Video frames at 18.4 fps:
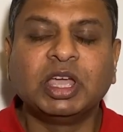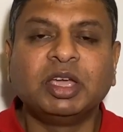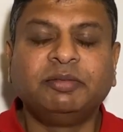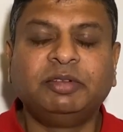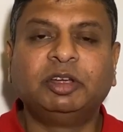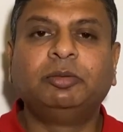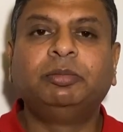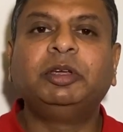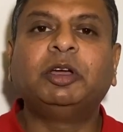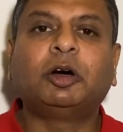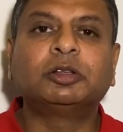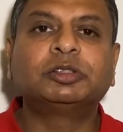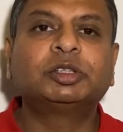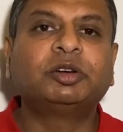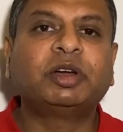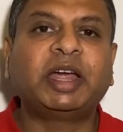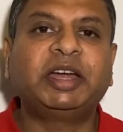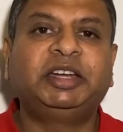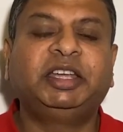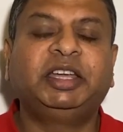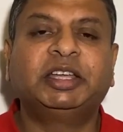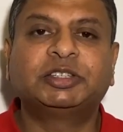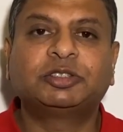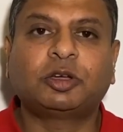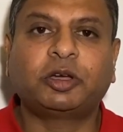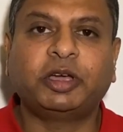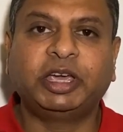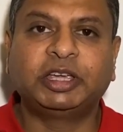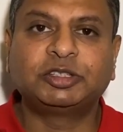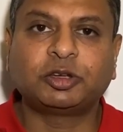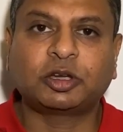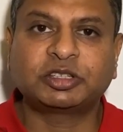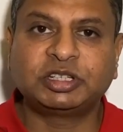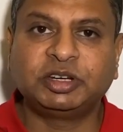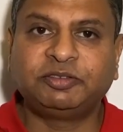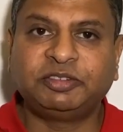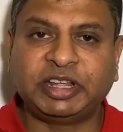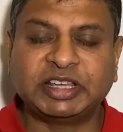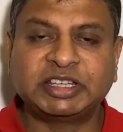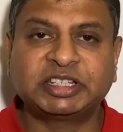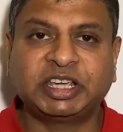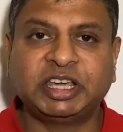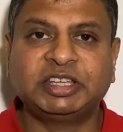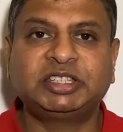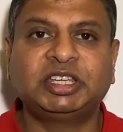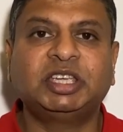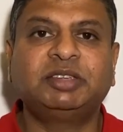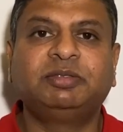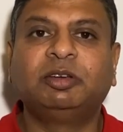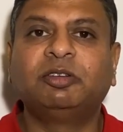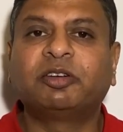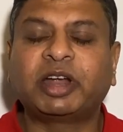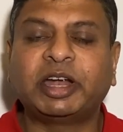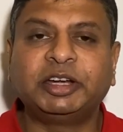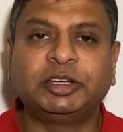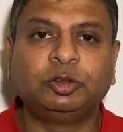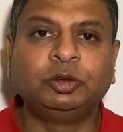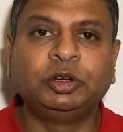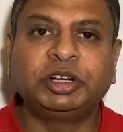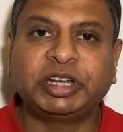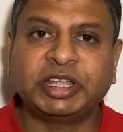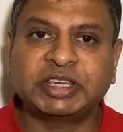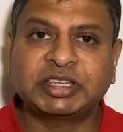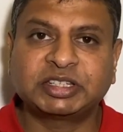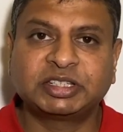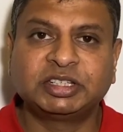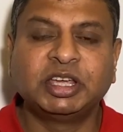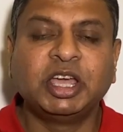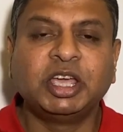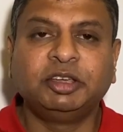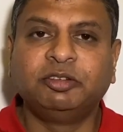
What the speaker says: We will be also writing exhaustive test cases. We will write unit tests.